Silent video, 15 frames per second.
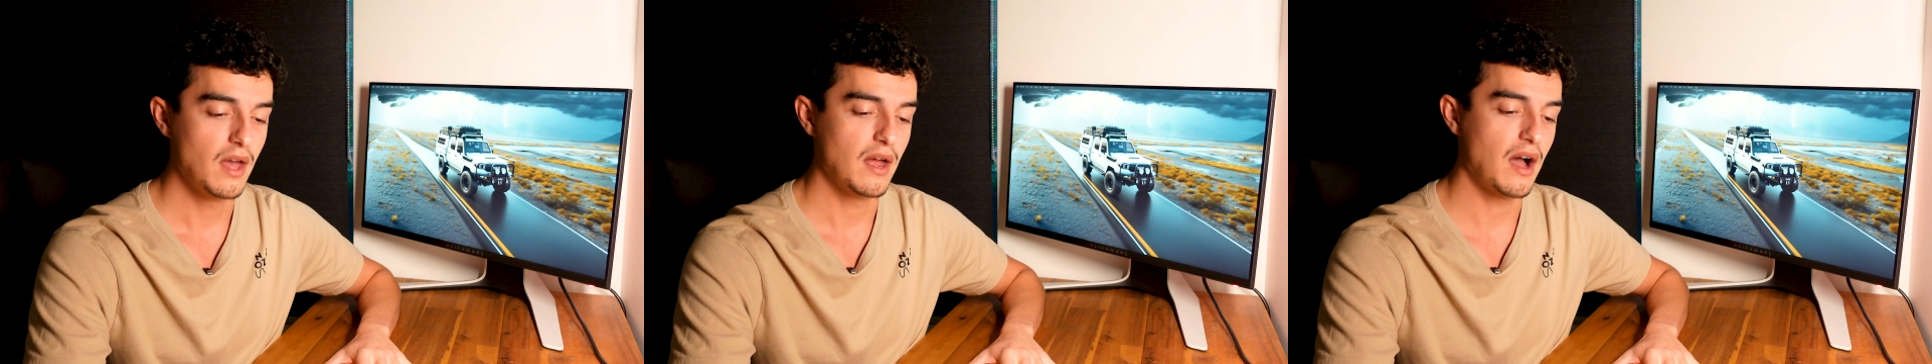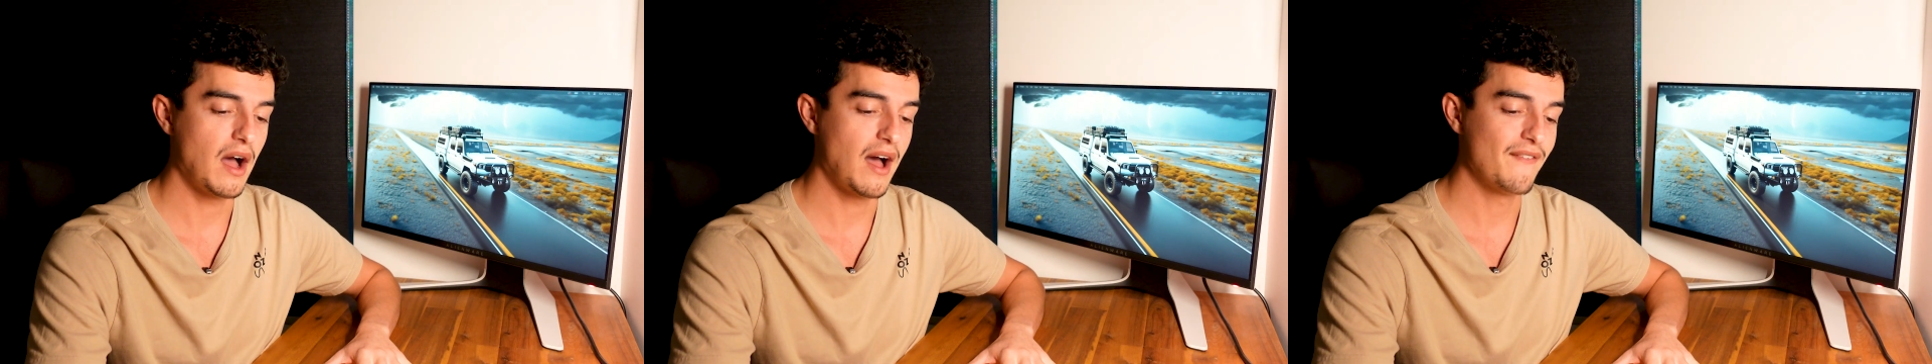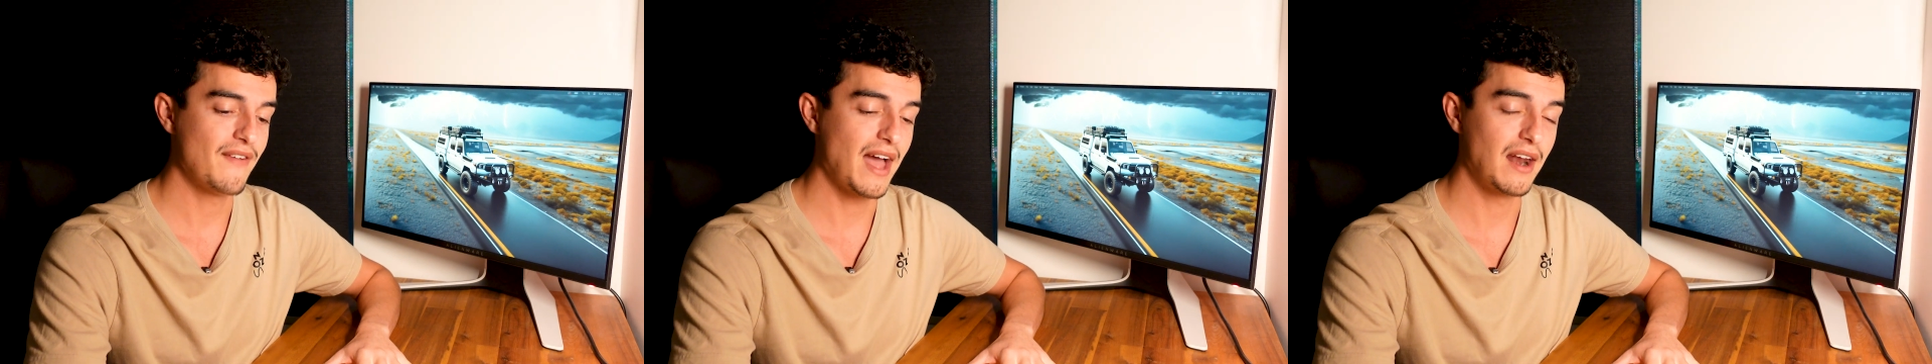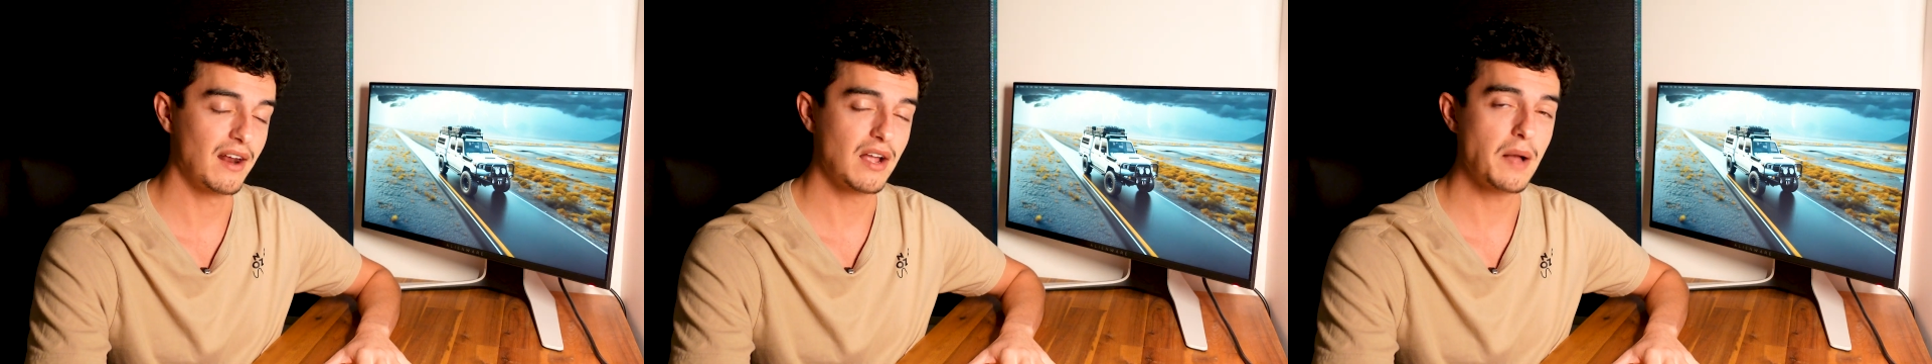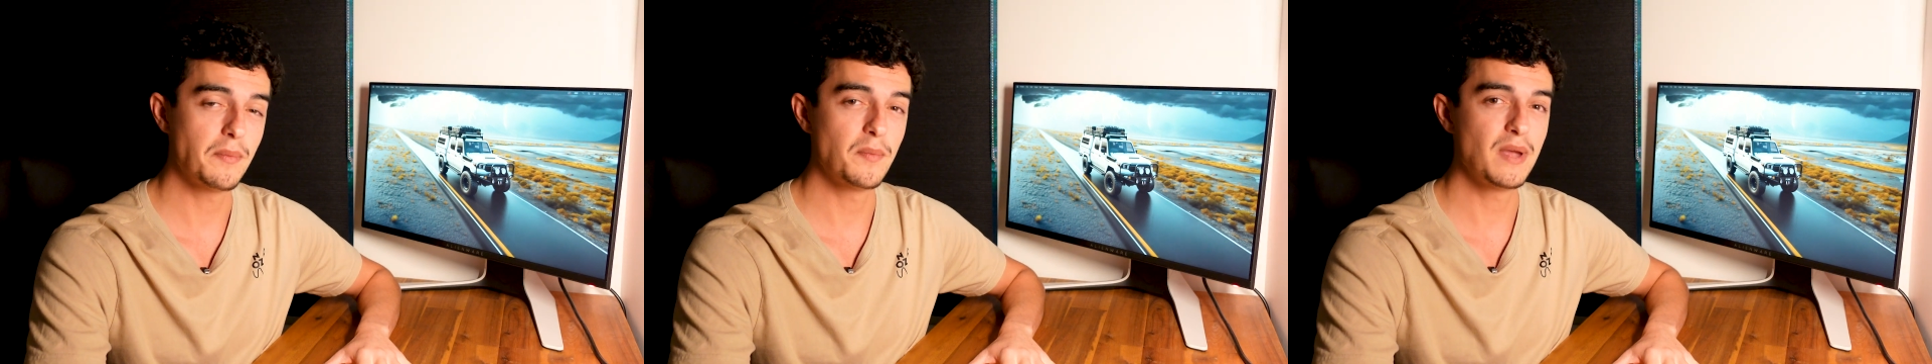I've had a
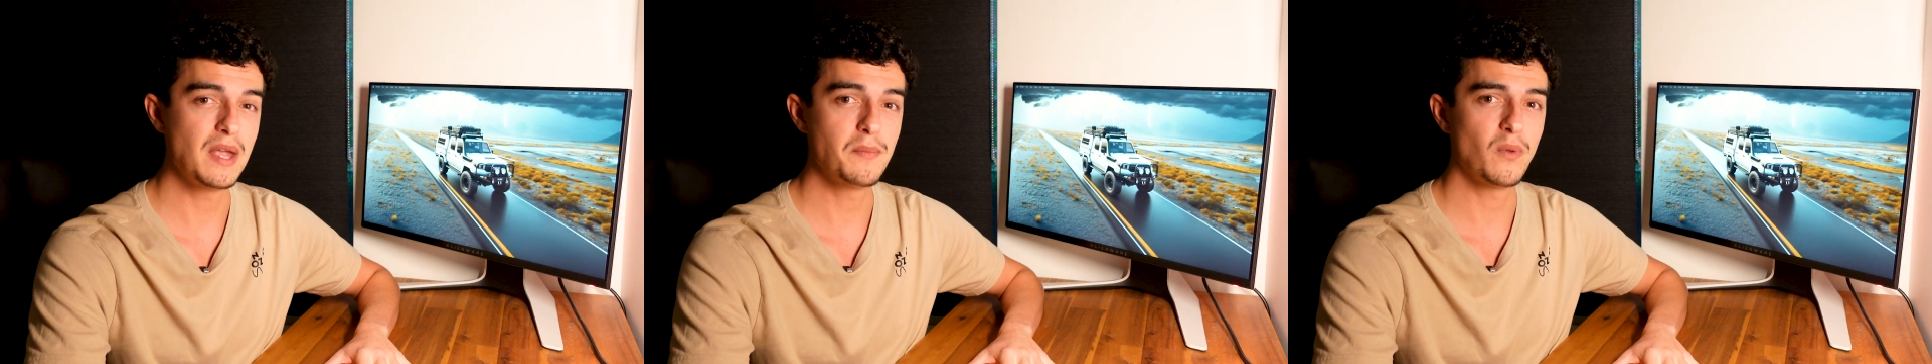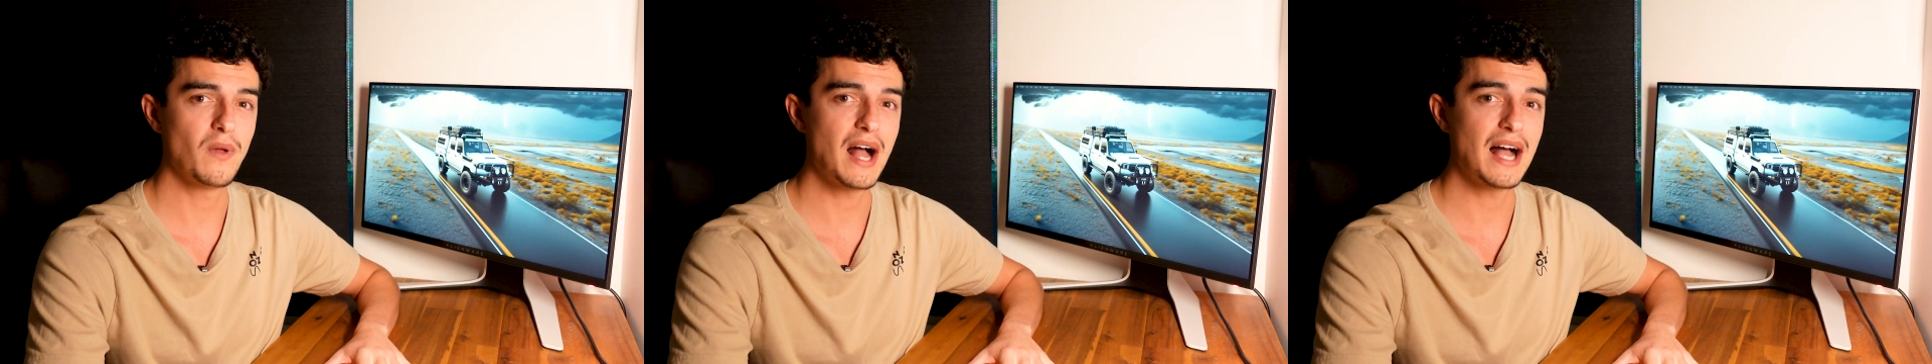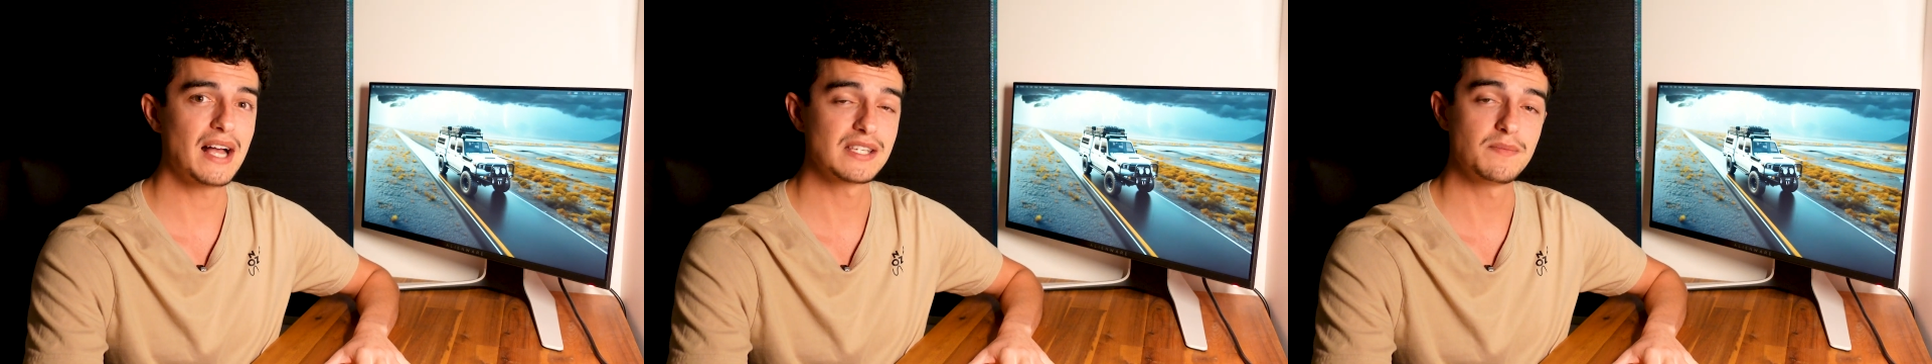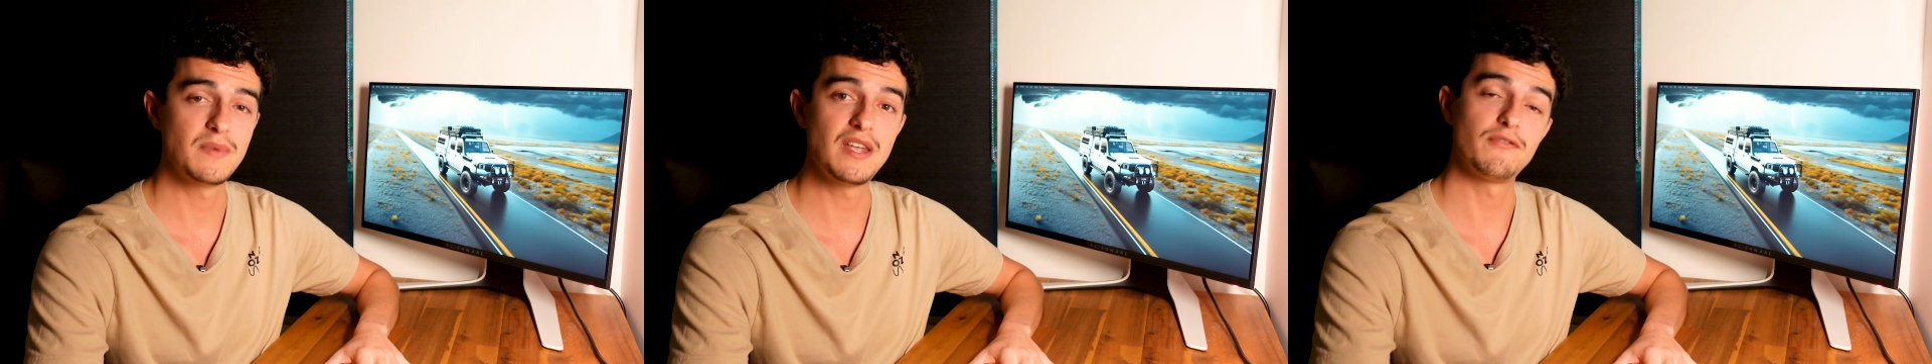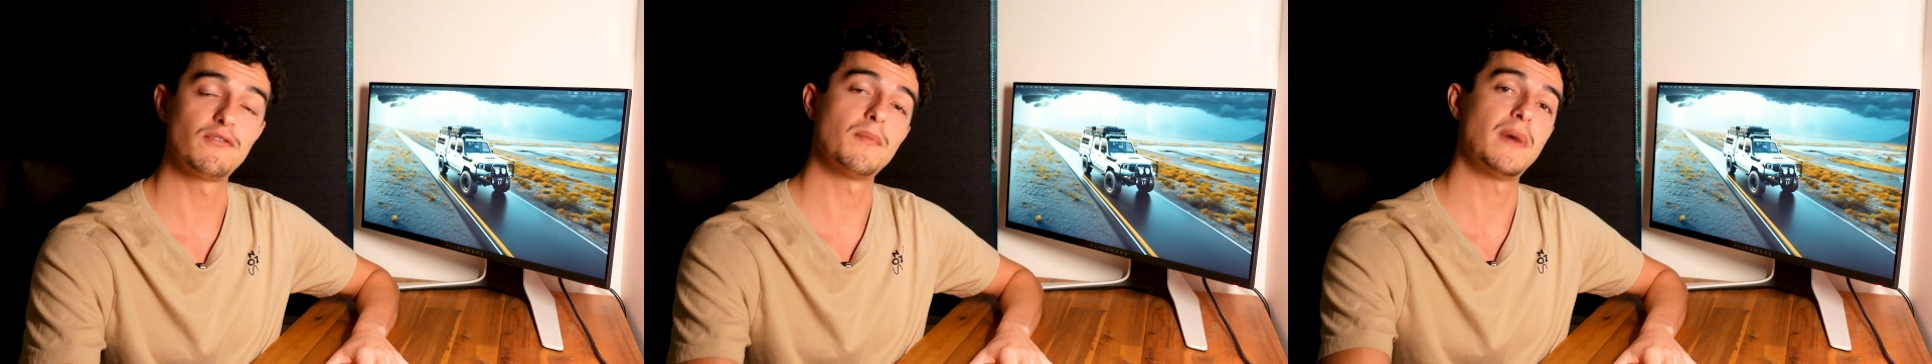couple of people ask
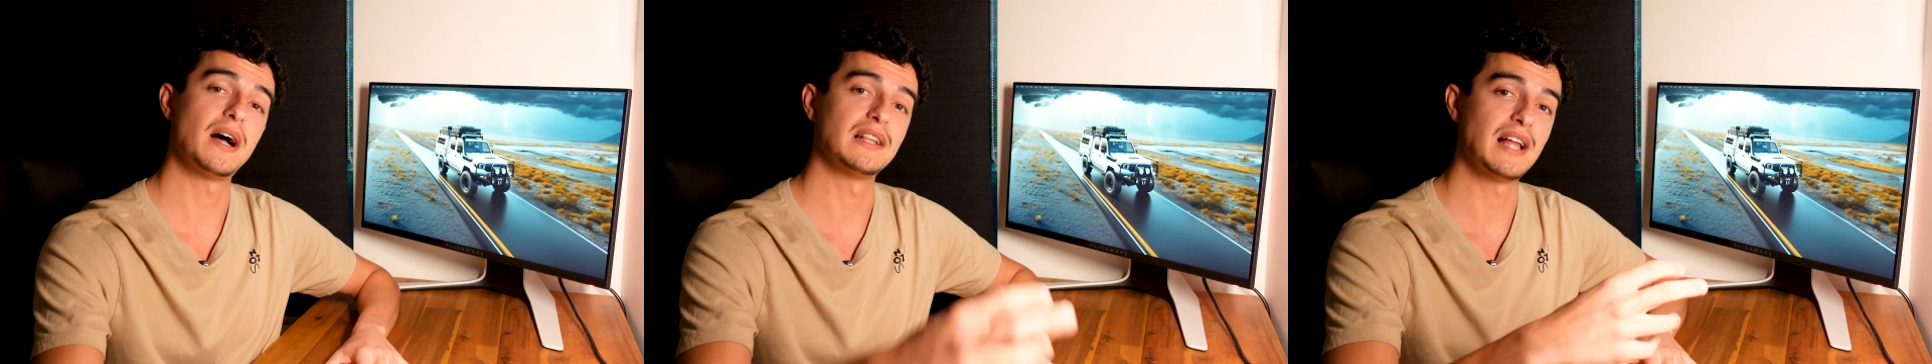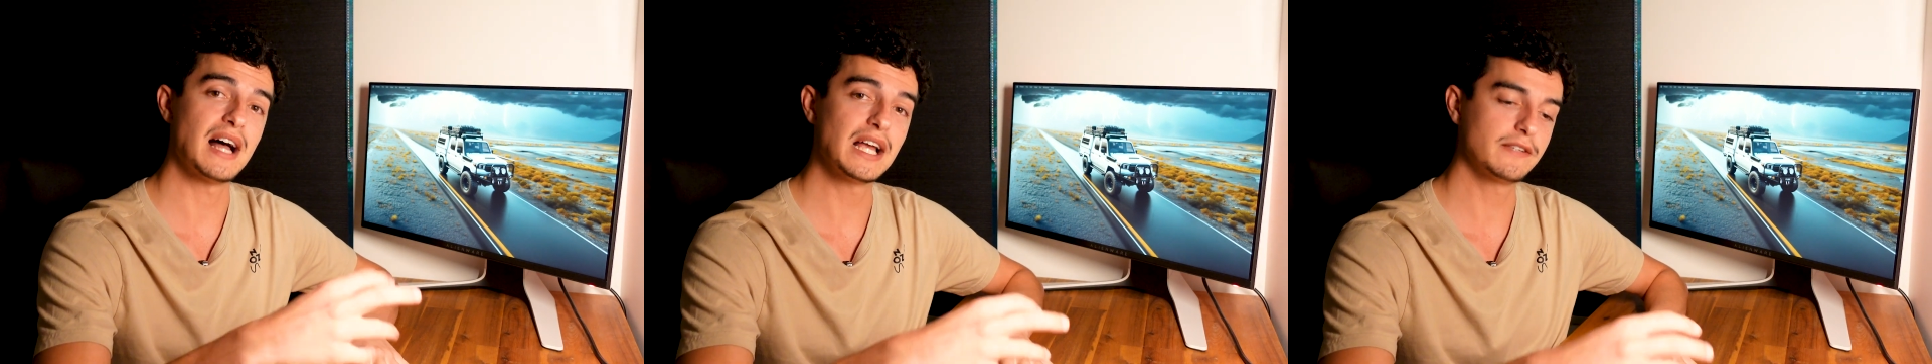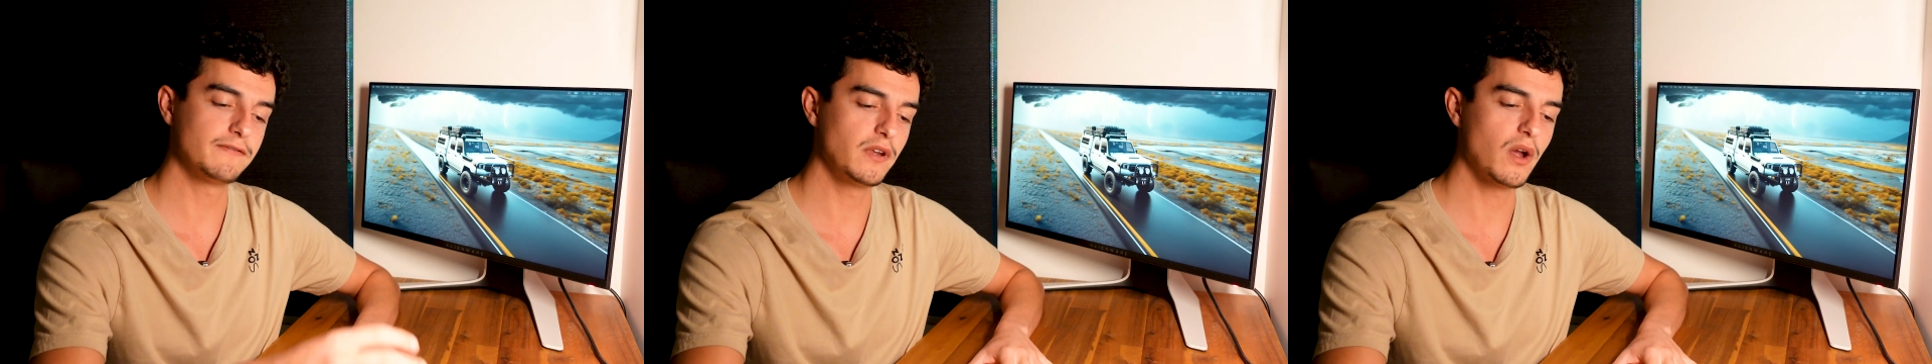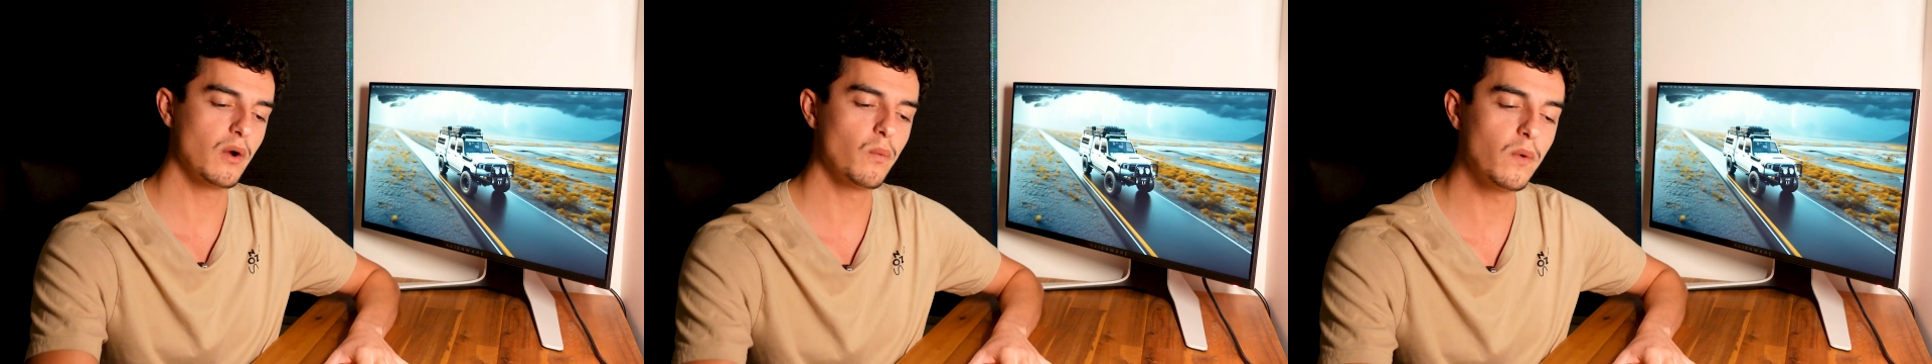me from my last video,